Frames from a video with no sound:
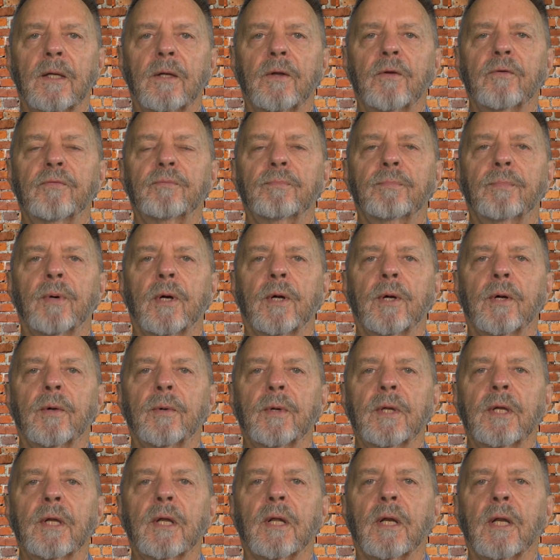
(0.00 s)
If
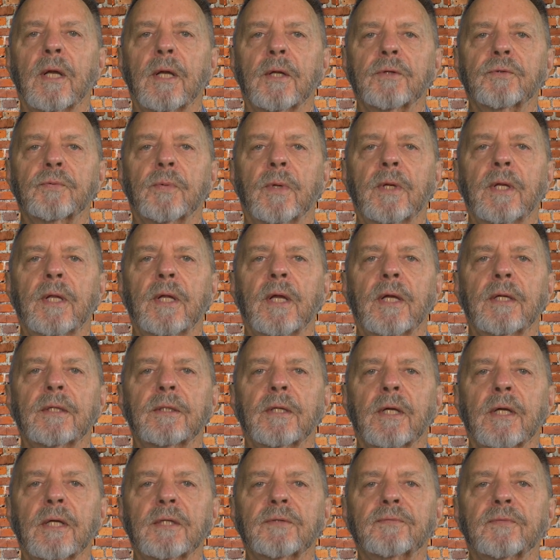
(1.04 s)
borrowing, allow 28
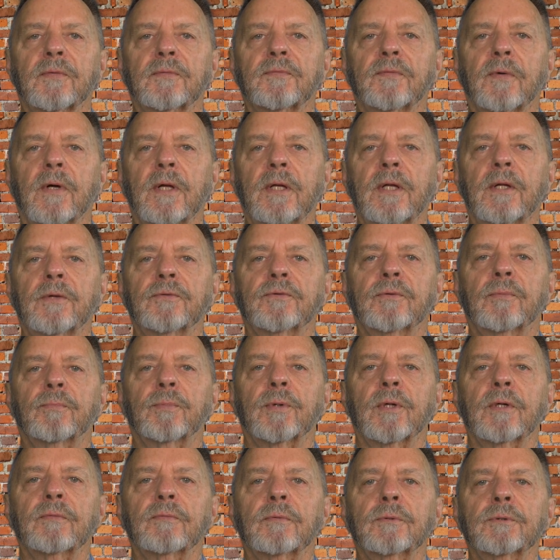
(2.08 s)
days for finance
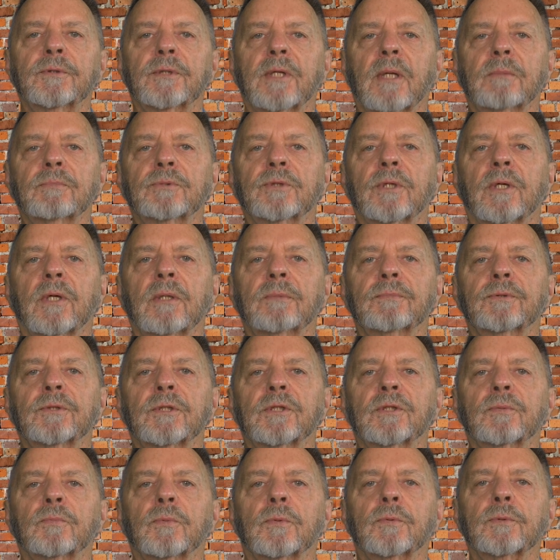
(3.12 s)
approval. Sometimes
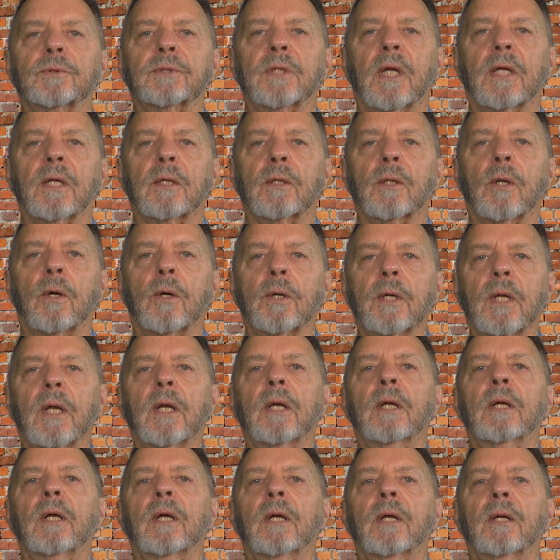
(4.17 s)
this will take longer,
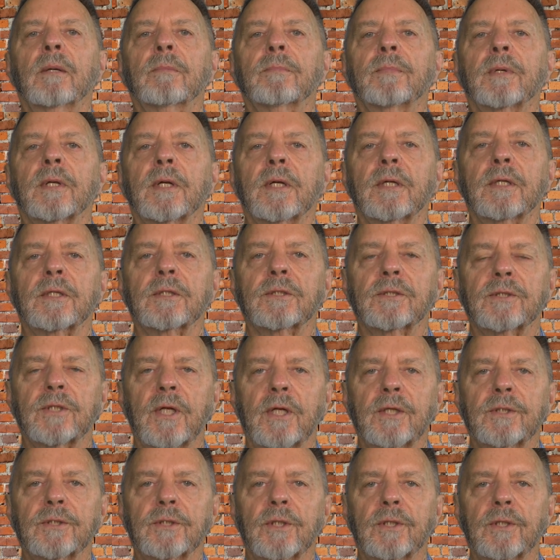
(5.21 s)
but an
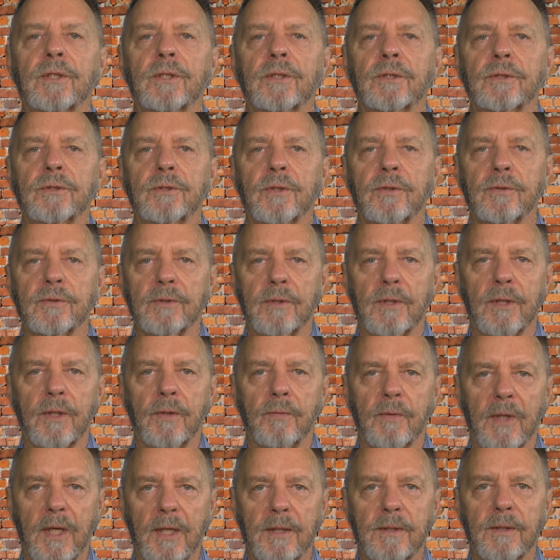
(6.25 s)
extension is usually
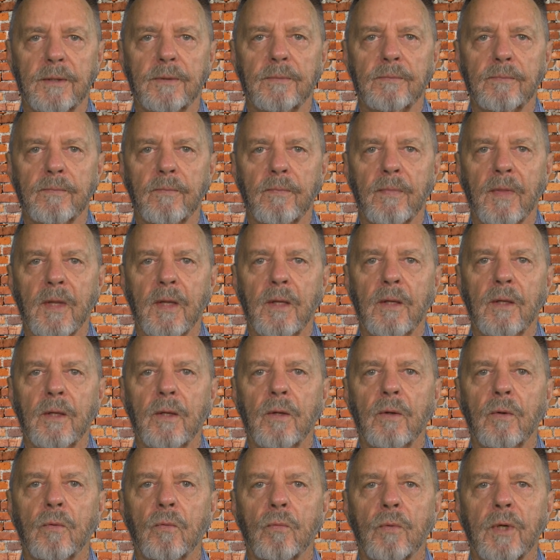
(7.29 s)
granted.
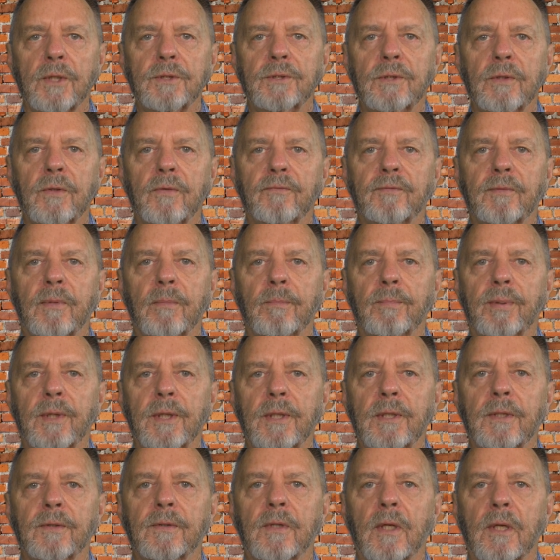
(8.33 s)
Once you have
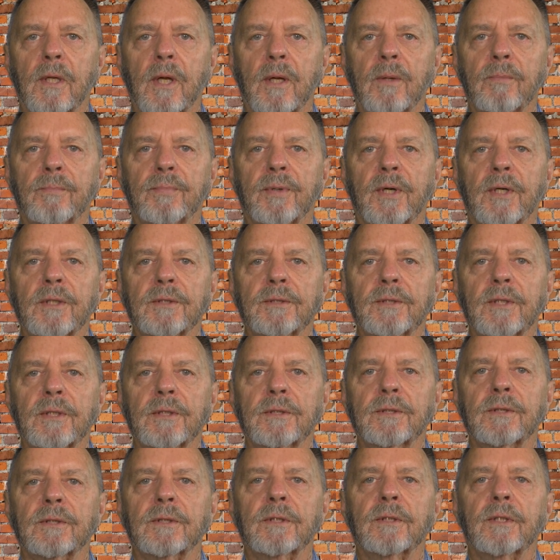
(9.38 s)
completed the loan
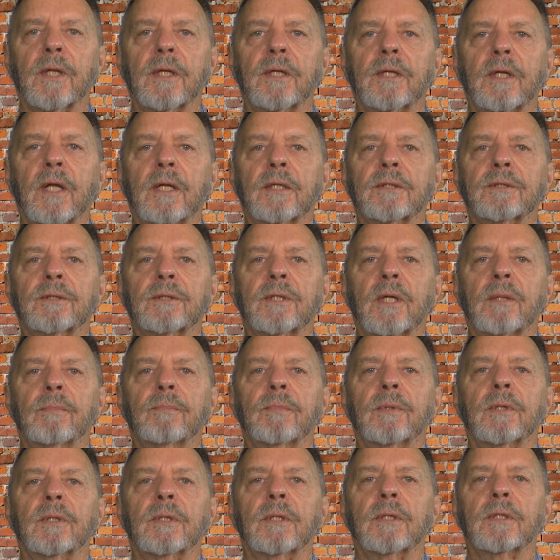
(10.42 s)
process, the next
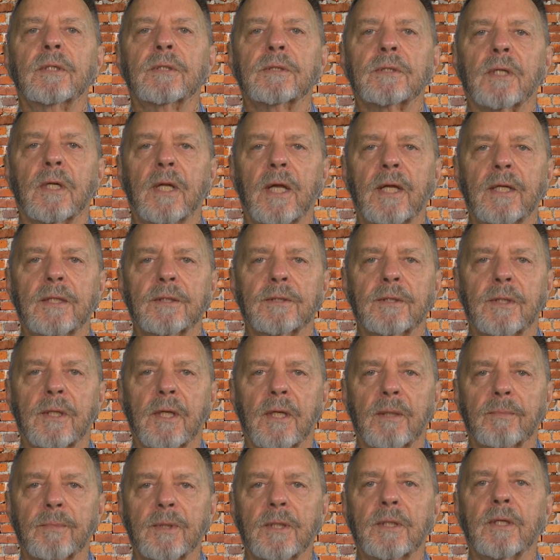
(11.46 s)
step is land
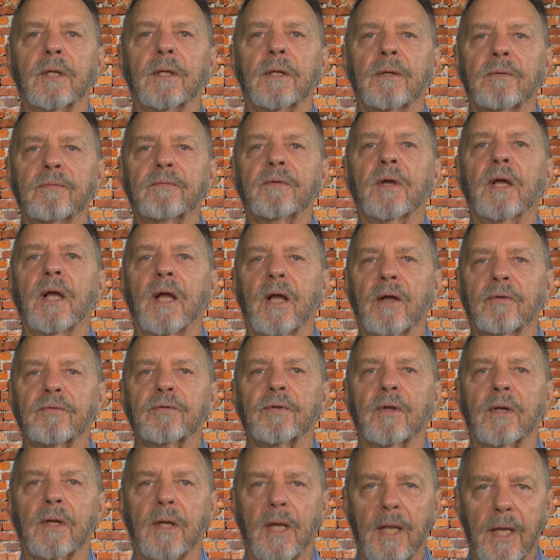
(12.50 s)
settlement if
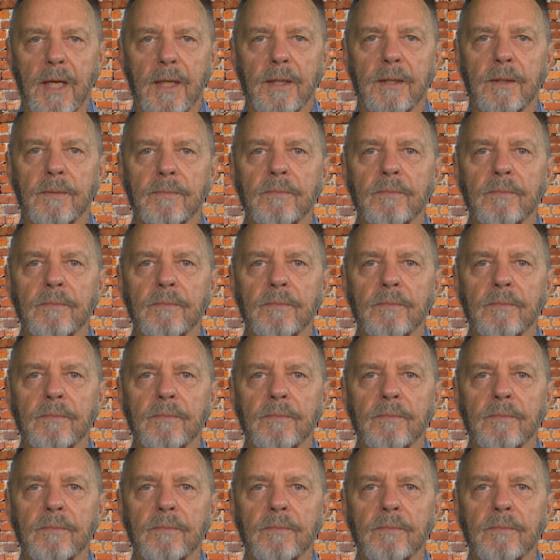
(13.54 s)
house and land.